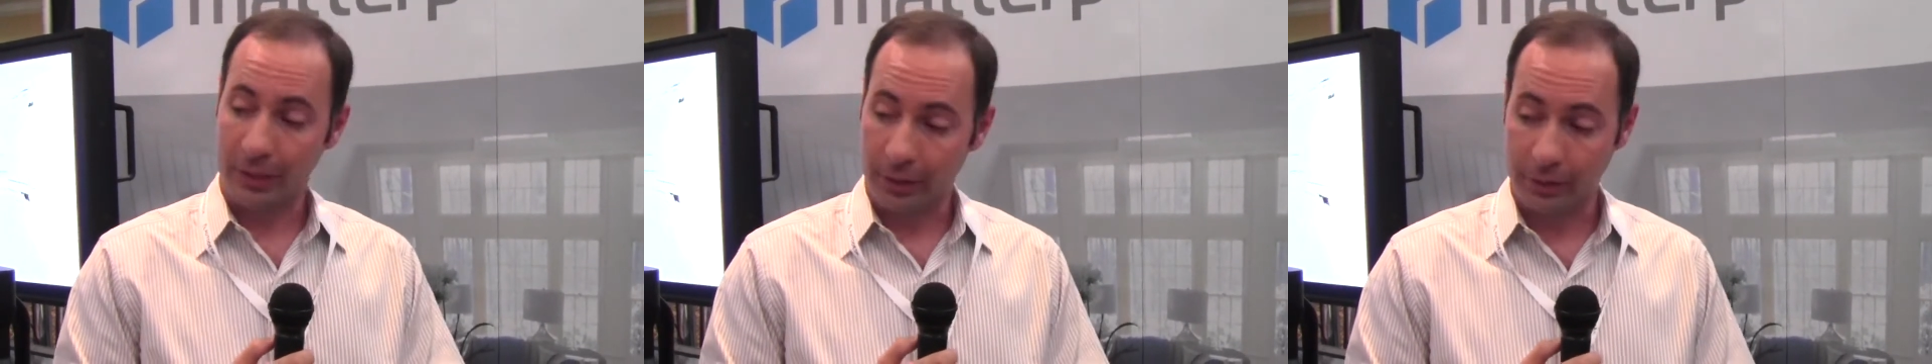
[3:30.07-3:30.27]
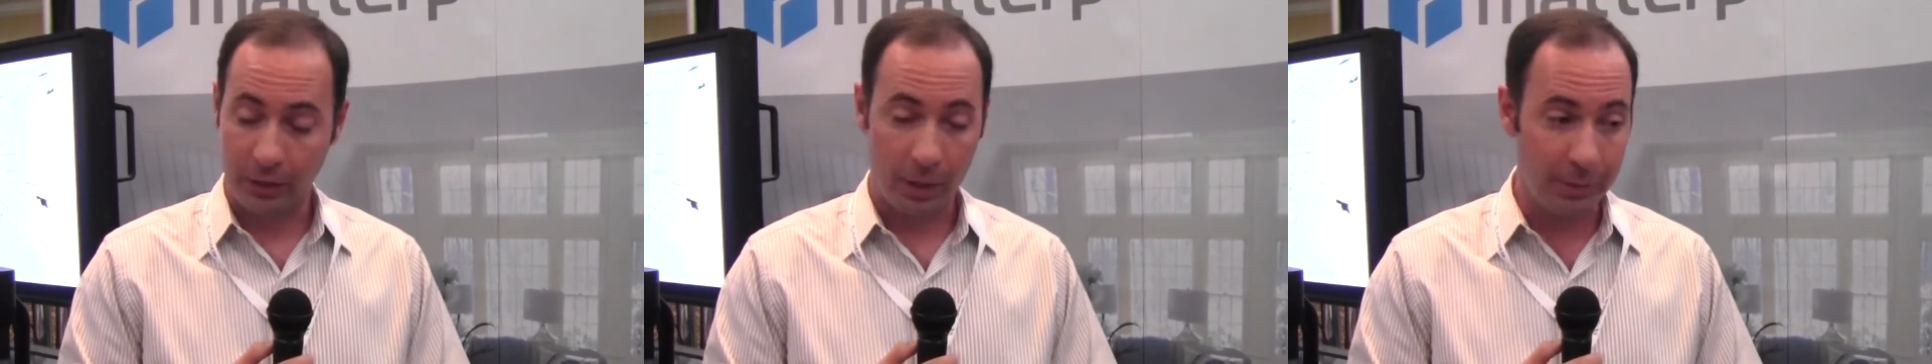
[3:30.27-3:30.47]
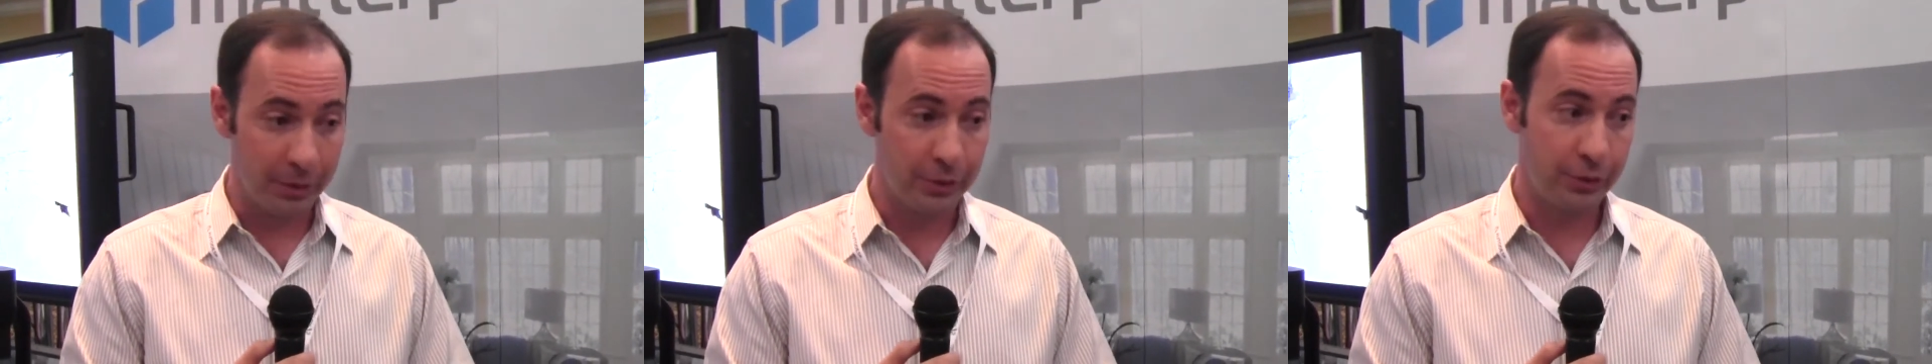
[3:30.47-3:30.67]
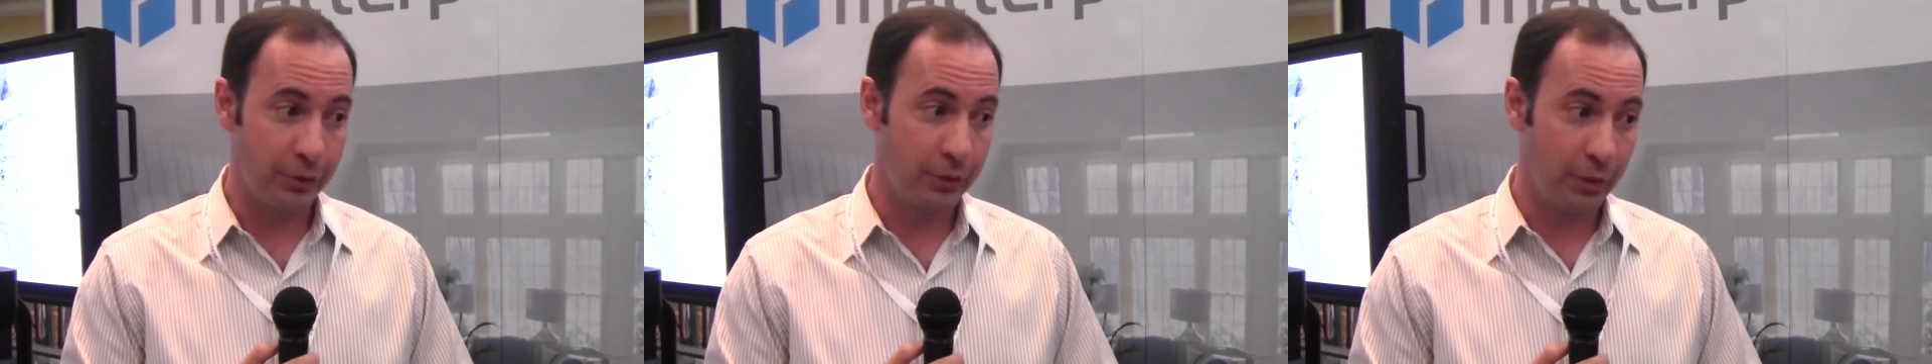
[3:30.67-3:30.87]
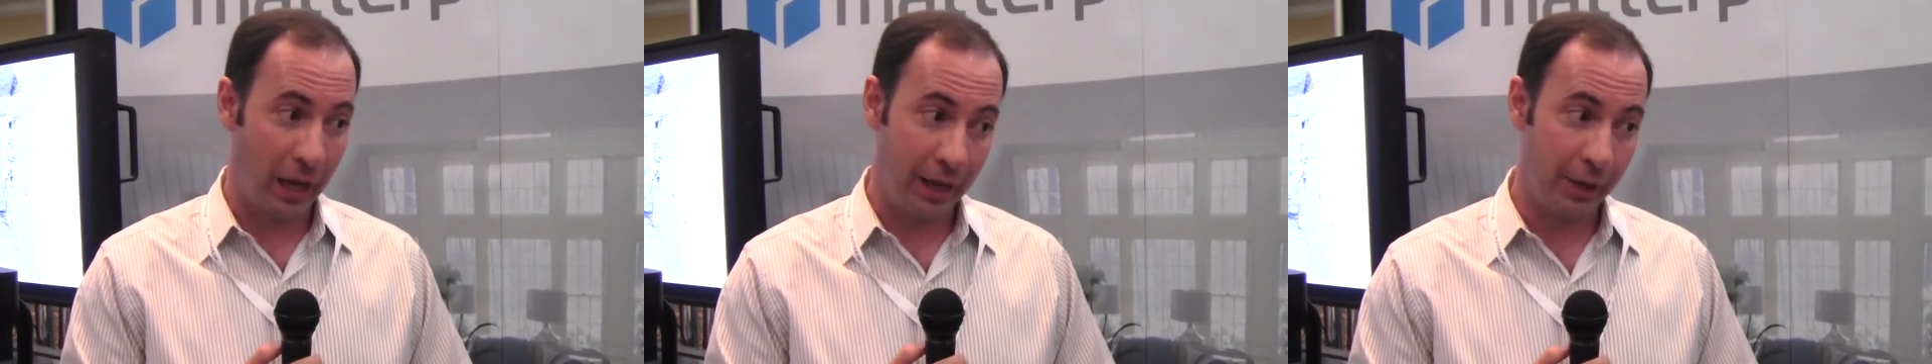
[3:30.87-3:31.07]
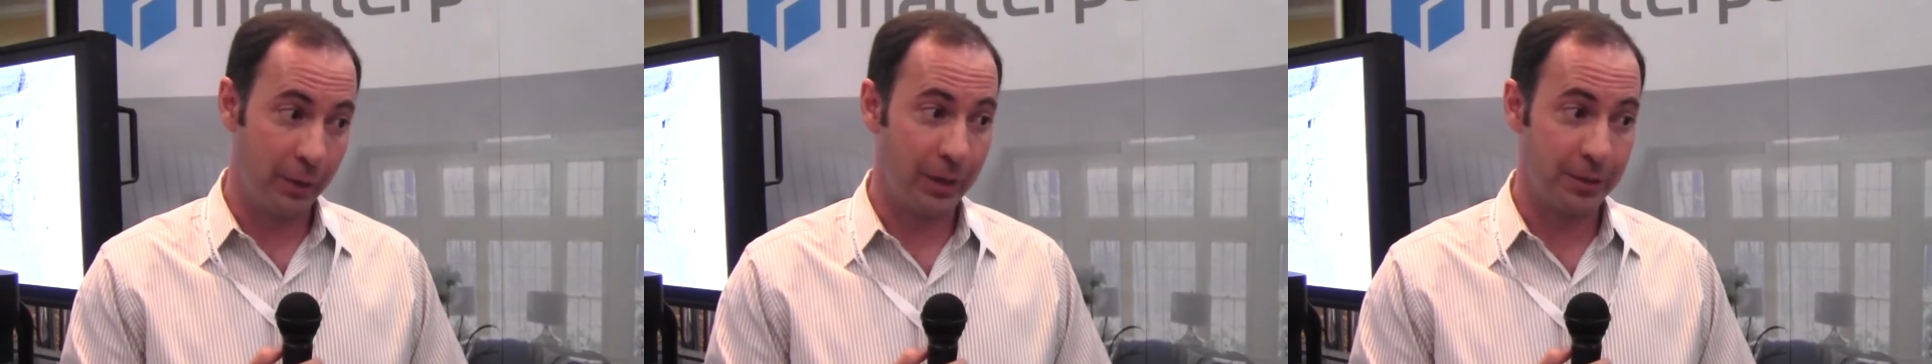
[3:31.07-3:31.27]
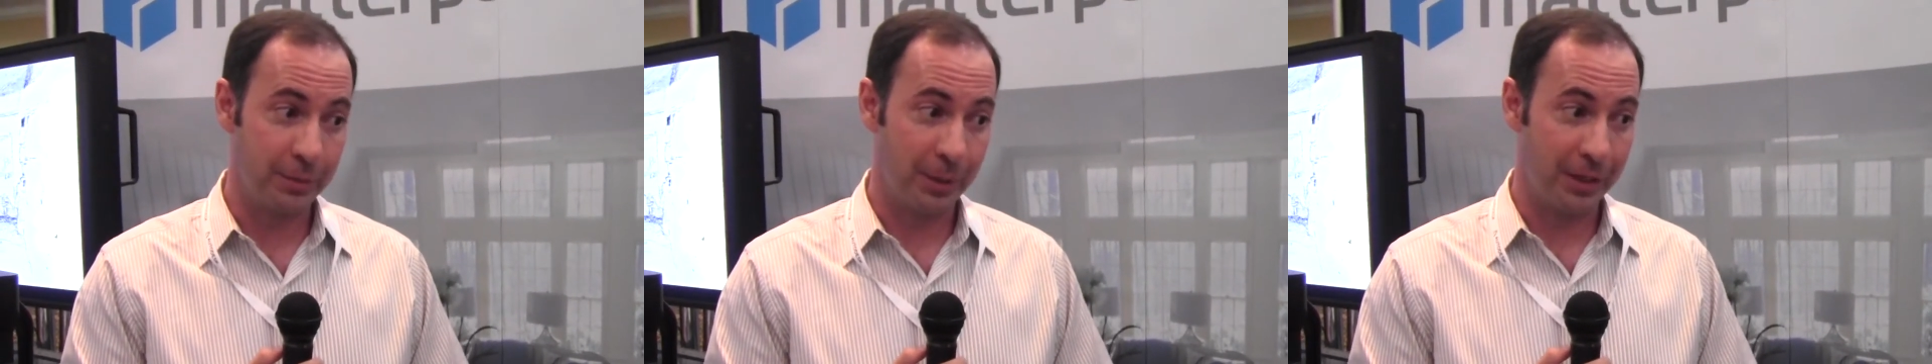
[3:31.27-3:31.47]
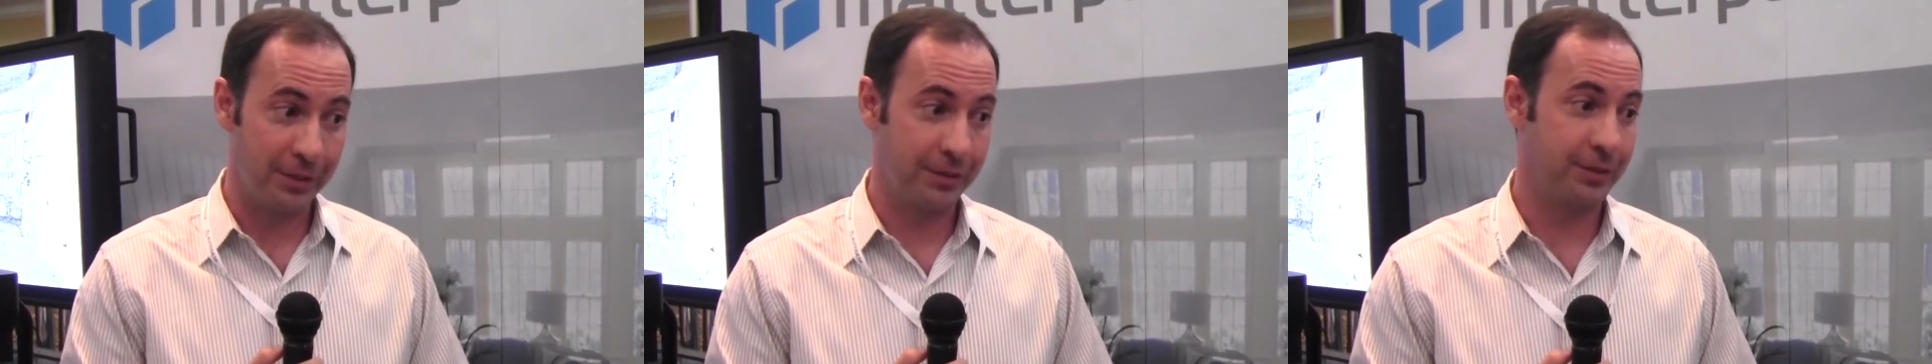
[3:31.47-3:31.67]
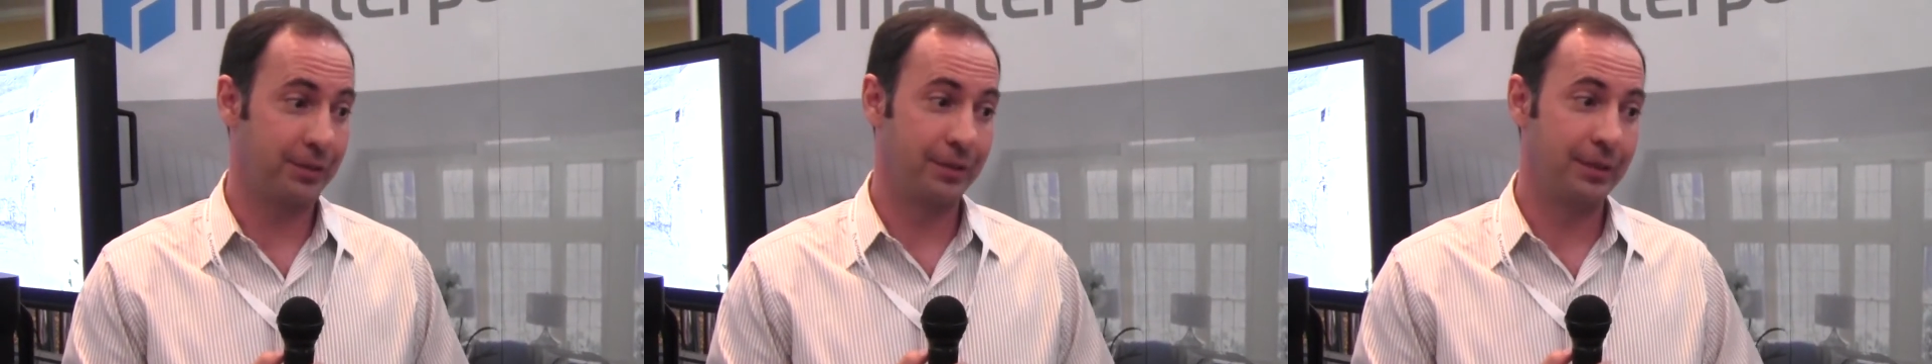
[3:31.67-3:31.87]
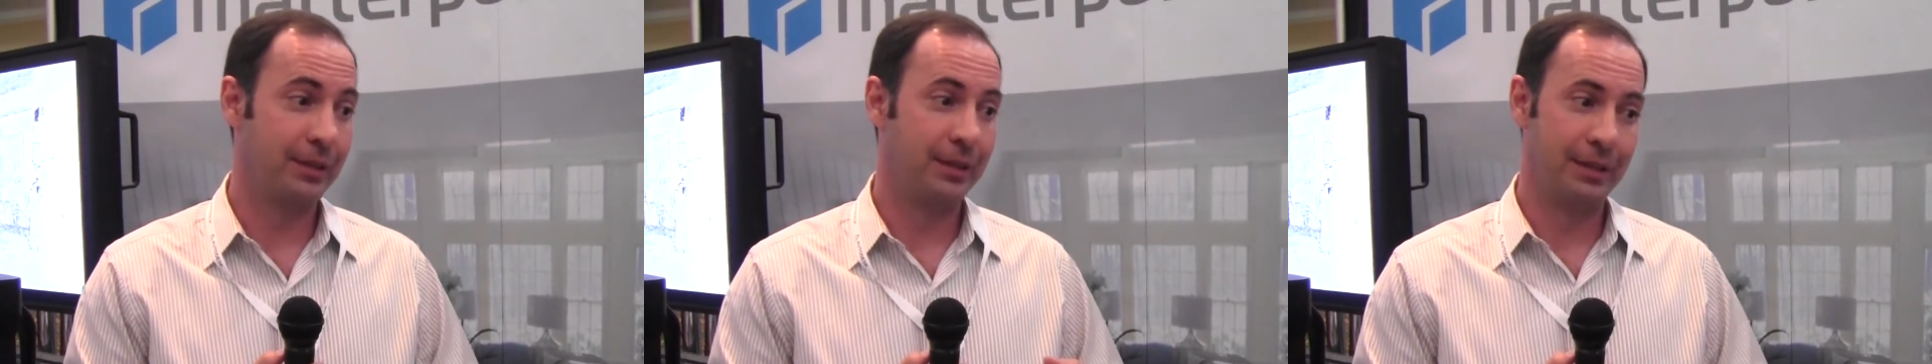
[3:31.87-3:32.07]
and coming soon iOS-based,